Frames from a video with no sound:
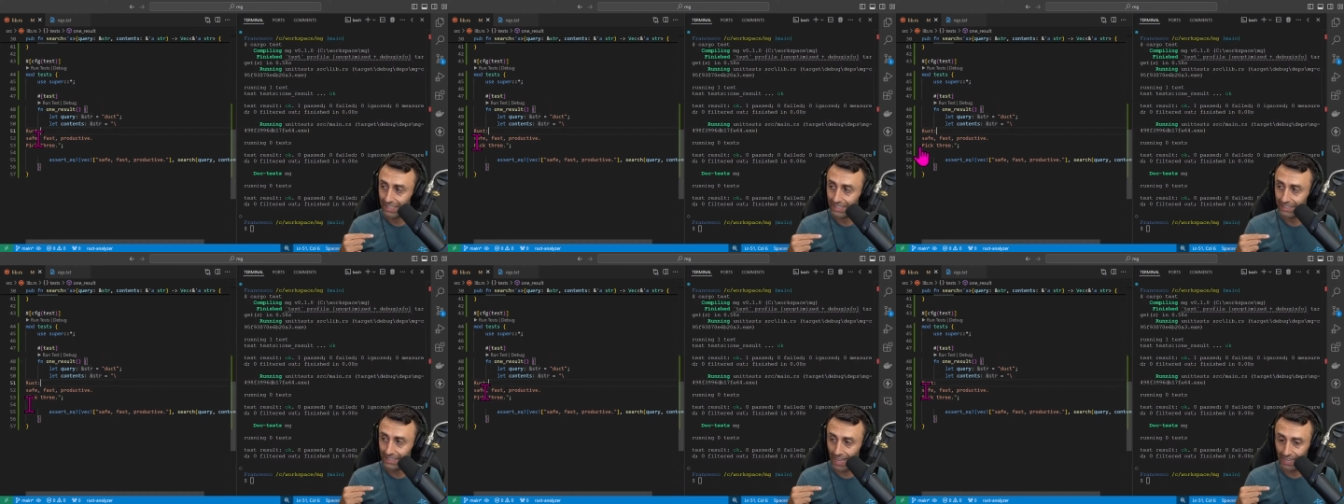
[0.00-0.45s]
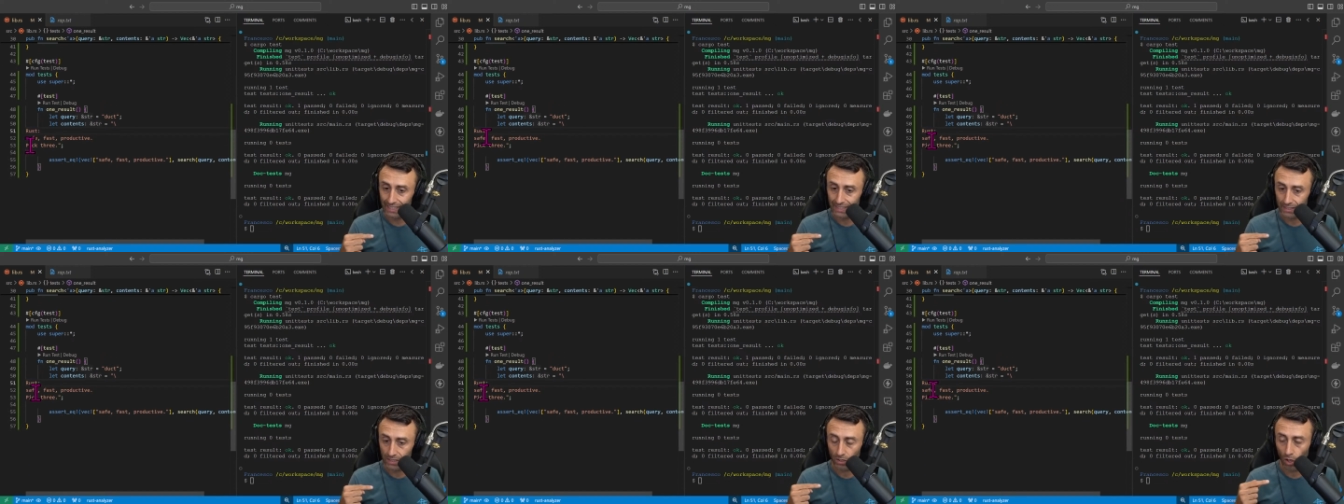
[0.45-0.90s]

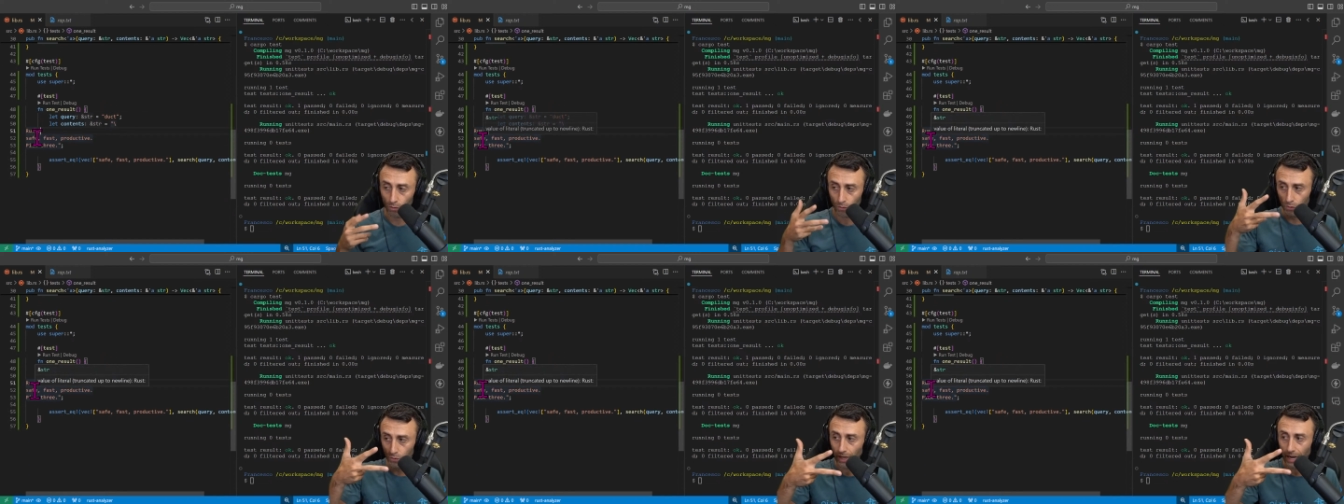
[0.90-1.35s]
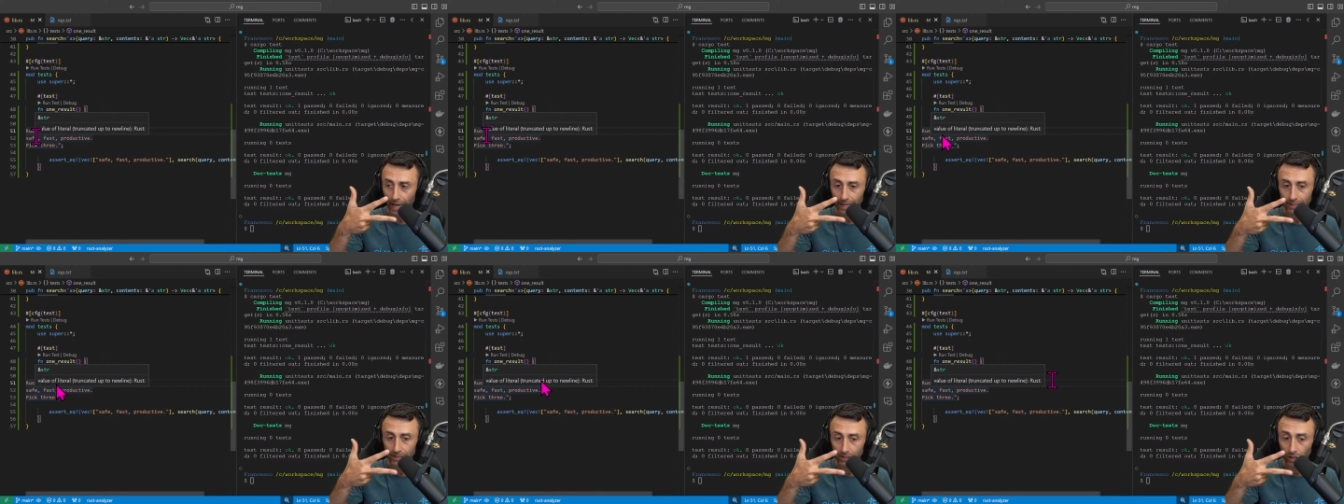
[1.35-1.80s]
text of three
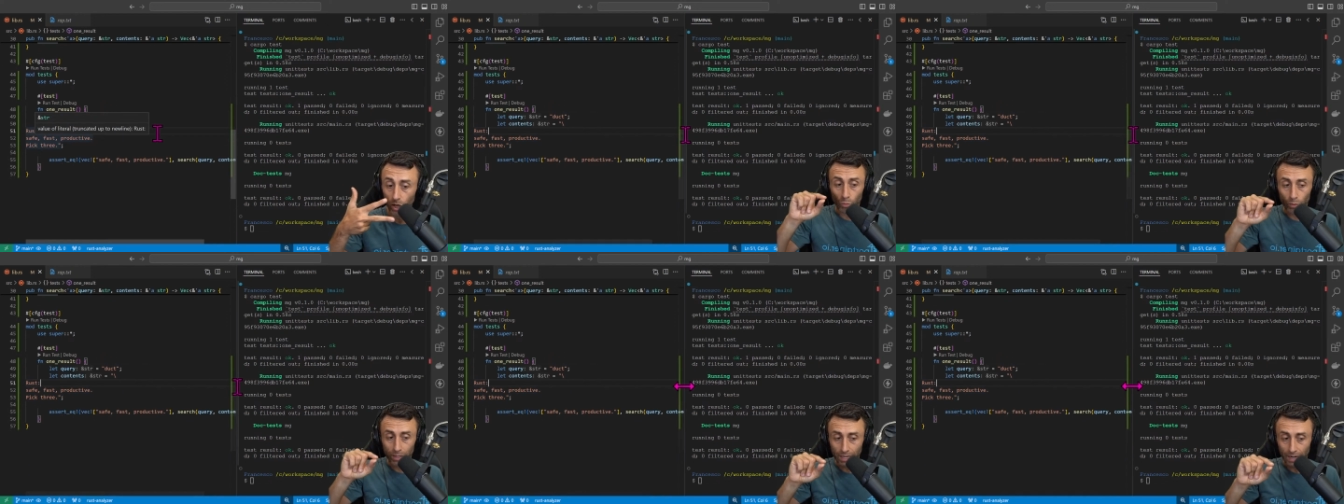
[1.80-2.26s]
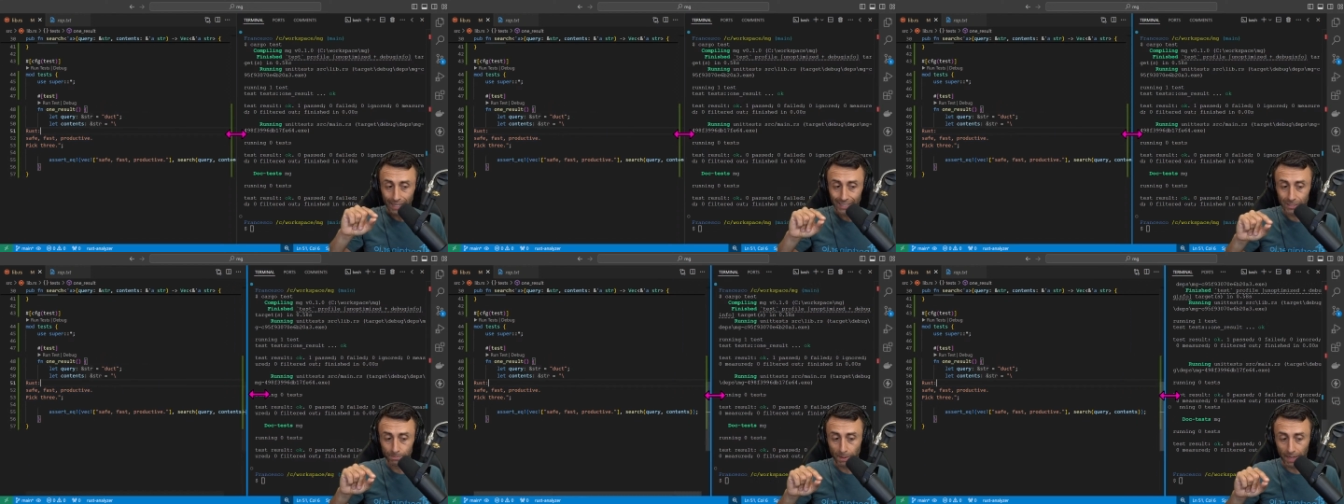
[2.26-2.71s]
lines, we are
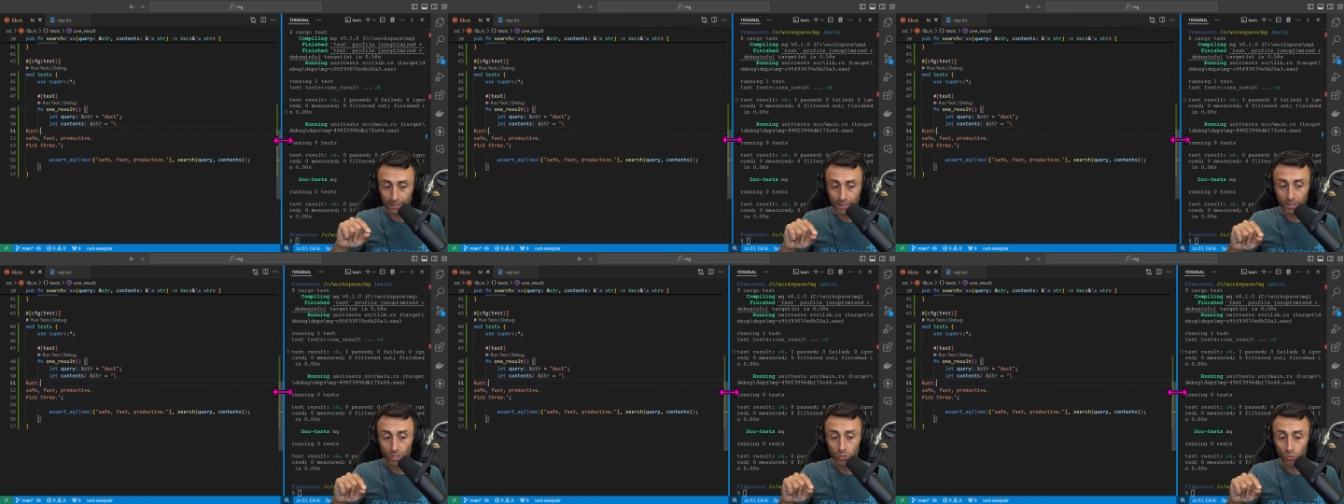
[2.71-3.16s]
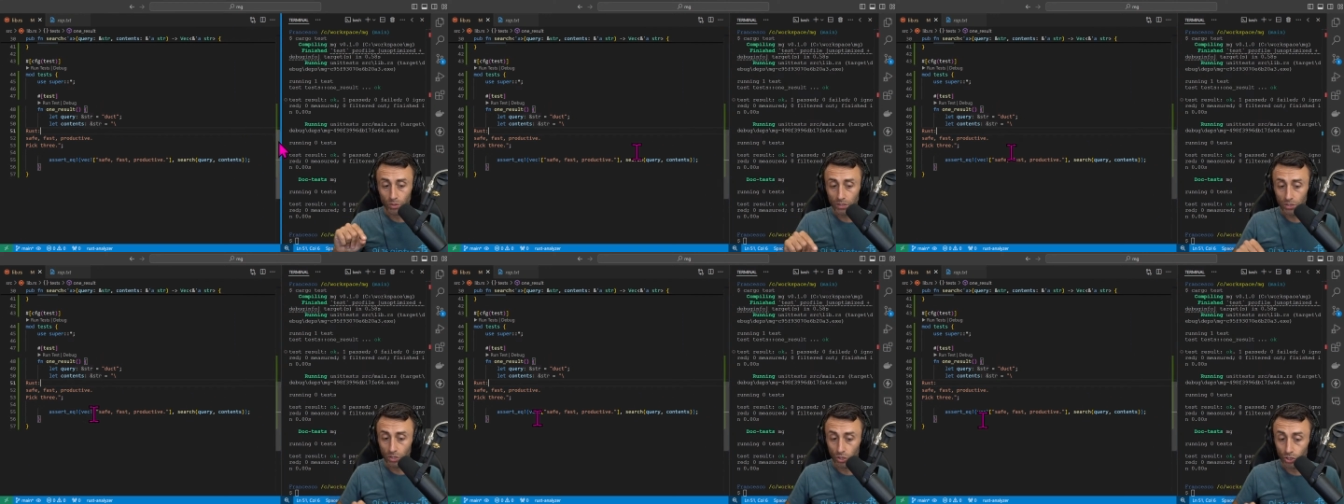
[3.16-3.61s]
expected to
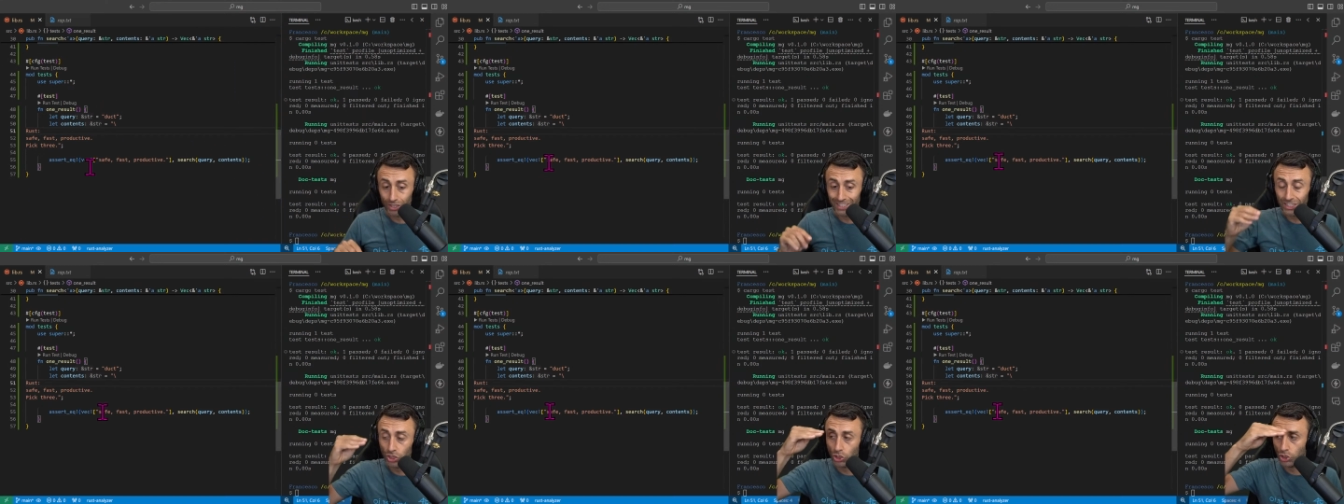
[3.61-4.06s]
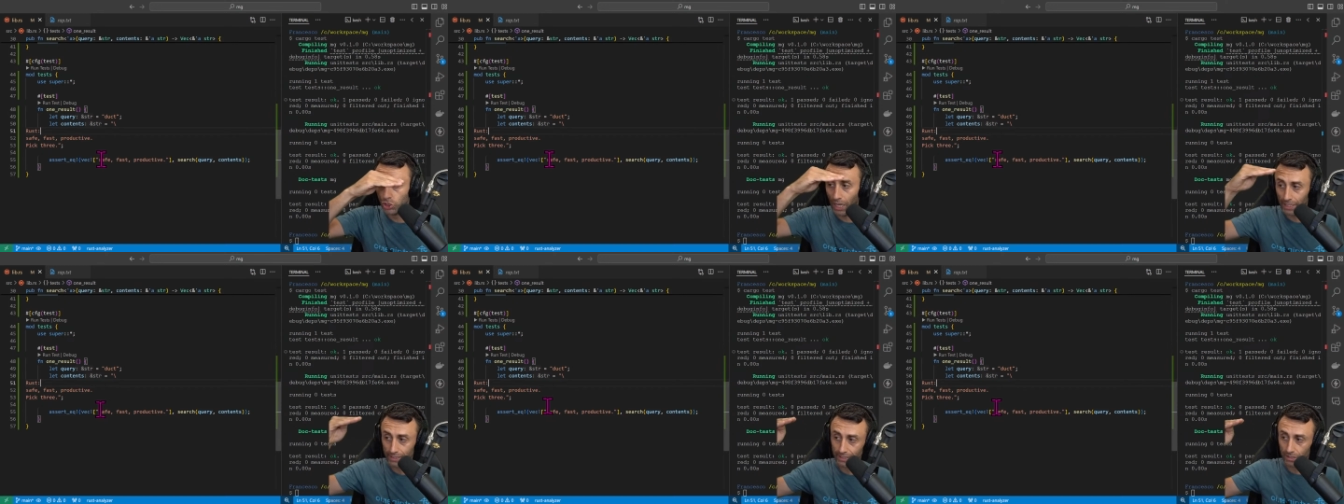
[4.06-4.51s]
return
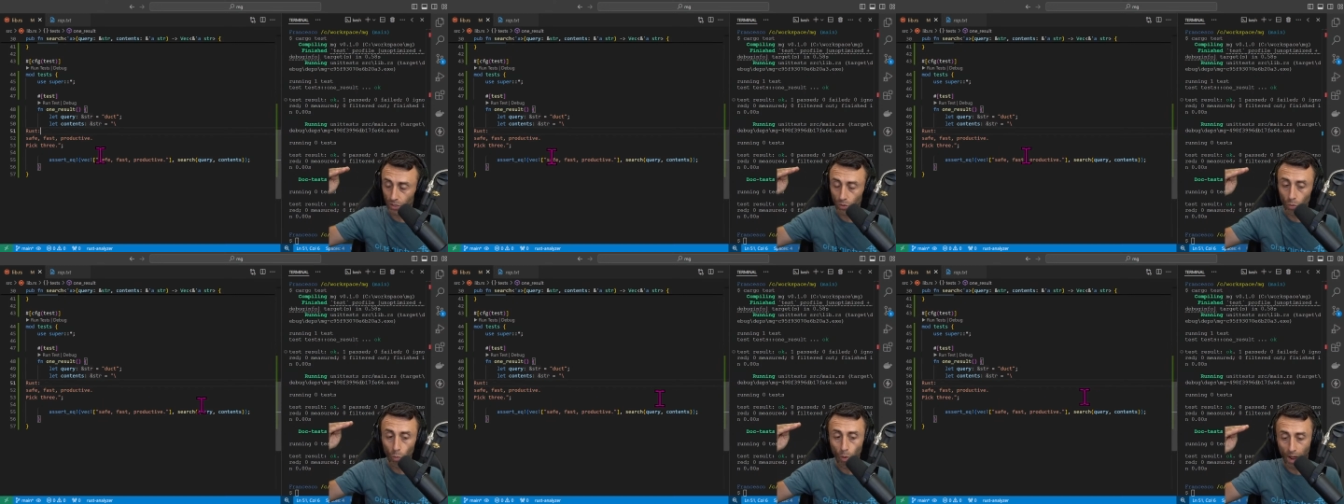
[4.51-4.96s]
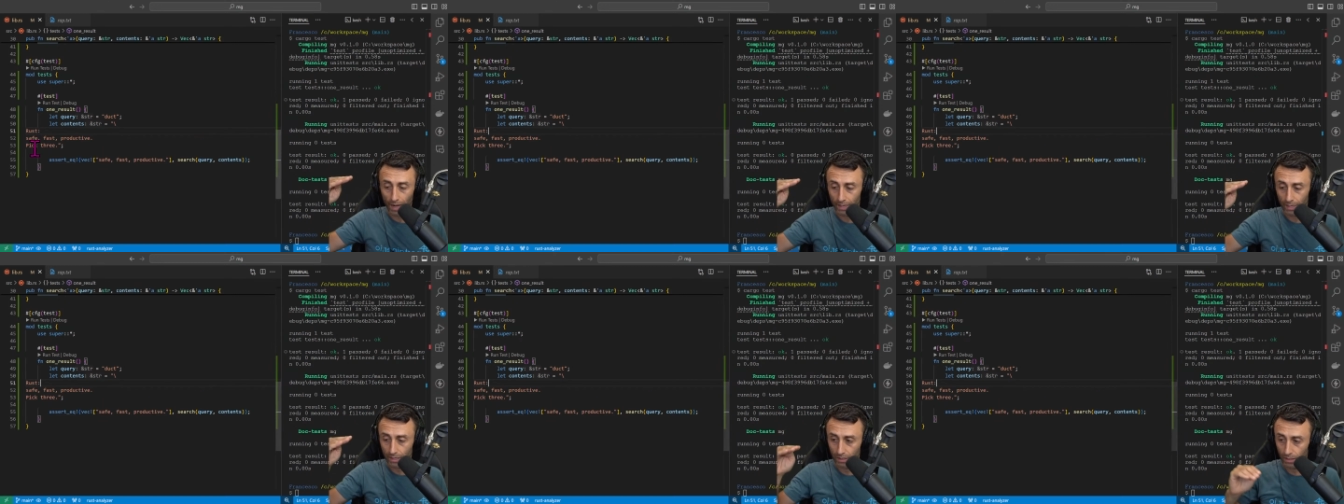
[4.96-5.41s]
just
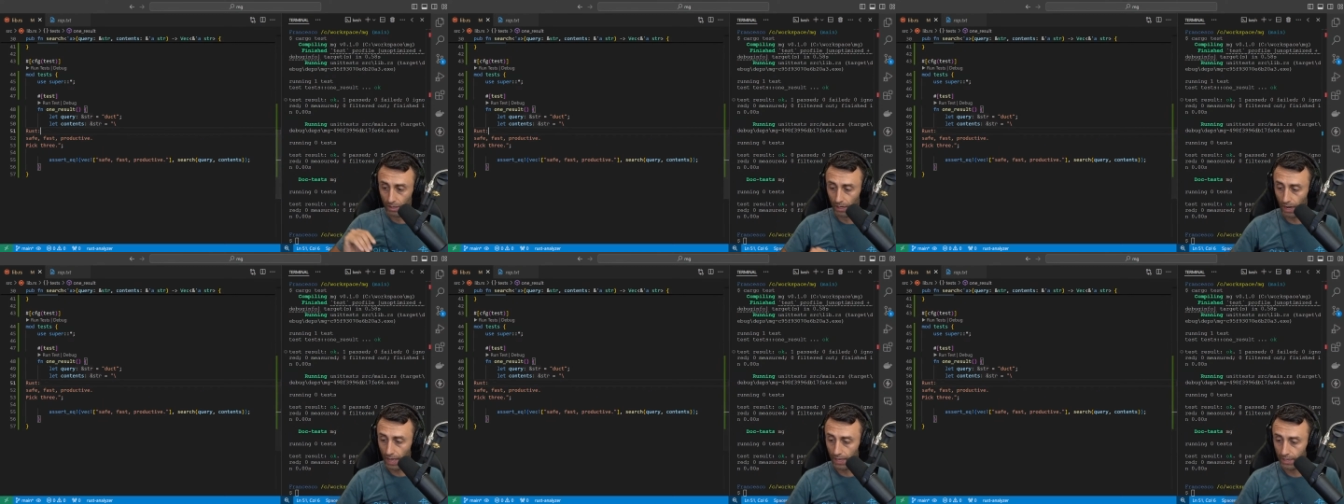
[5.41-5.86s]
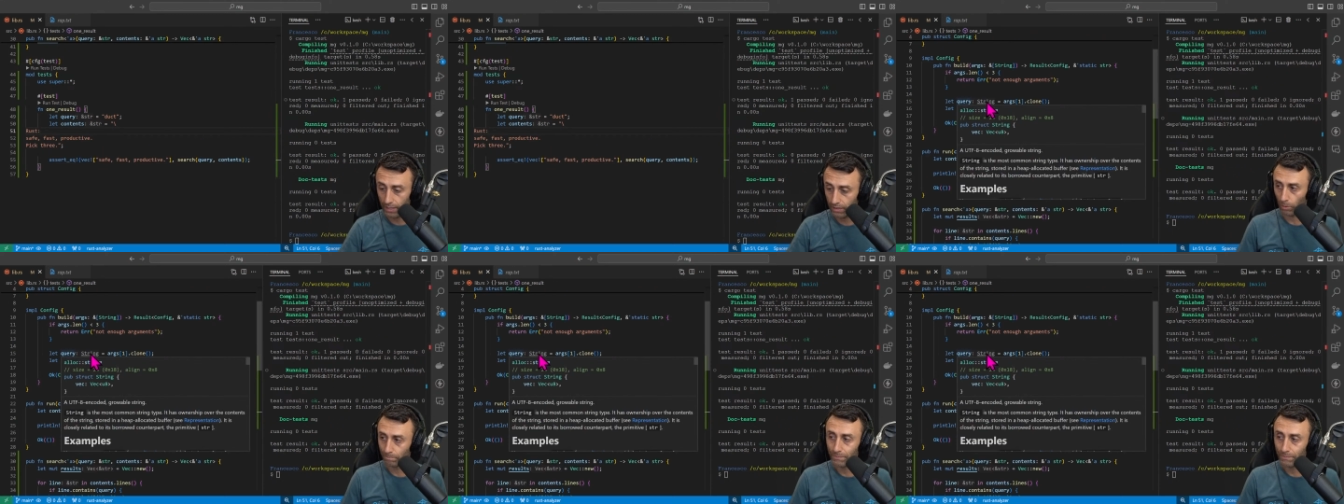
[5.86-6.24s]
one line.